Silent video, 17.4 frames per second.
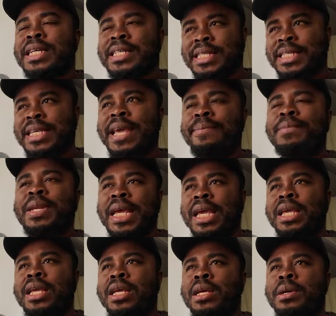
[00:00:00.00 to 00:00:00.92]
same
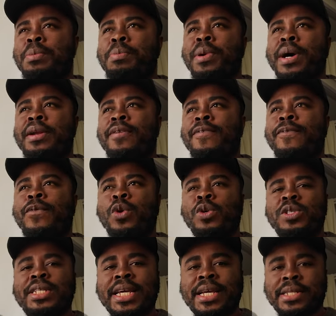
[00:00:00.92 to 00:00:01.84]
day, but
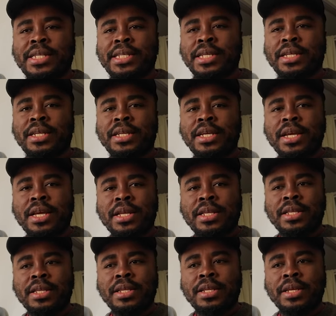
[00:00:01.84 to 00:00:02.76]
4:30. I
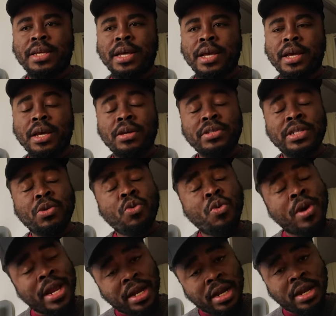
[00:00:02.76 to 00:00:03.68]
was
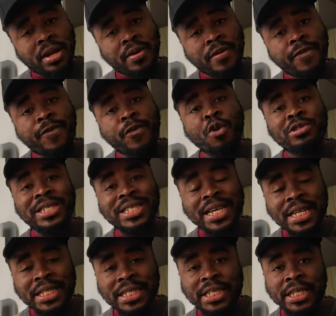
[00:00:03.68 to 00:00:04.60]
like, what?
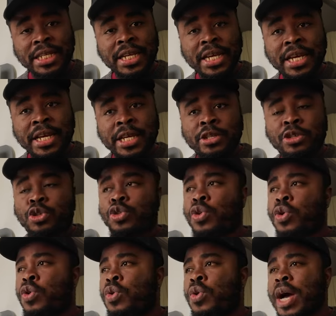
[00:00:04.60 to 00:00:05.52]
4:30?
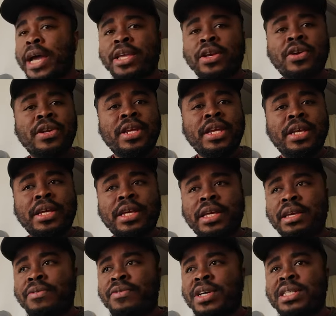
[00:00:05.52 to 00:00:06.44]
So are you going to
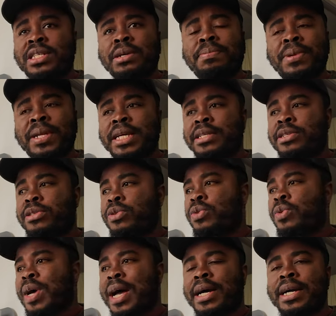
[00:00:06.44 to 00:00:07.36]
give us a place
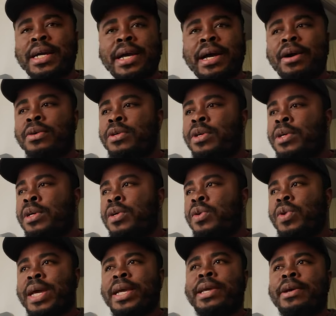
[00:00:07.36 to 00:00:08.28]
to hang out,
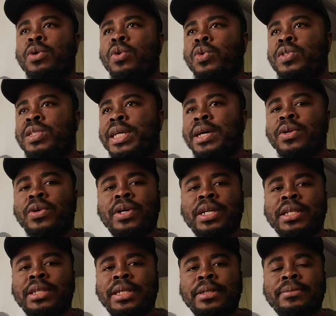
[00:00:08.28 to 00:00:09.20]
like a hotel or
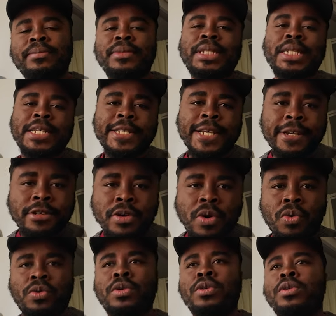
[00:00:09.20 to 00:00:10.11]
anything? They said
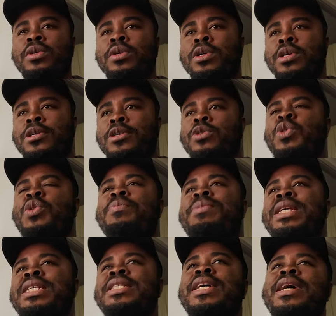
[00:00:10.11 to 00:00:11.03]
no. So it
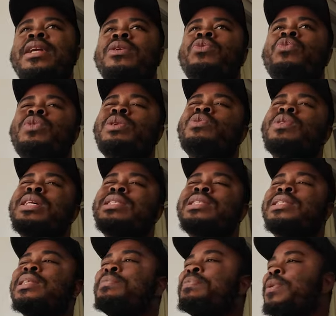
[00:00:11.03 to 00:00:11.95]
means that we were
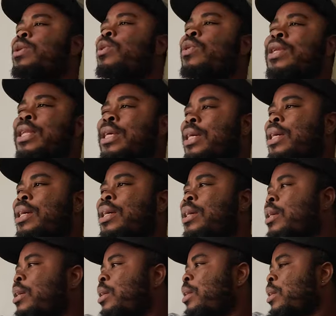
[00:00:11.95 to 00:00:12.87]
sleeping on
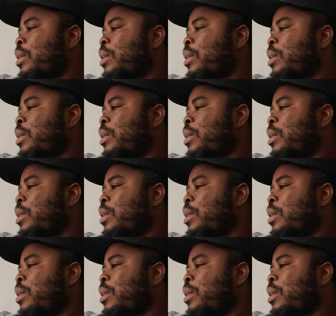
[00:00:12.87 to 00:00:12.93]
the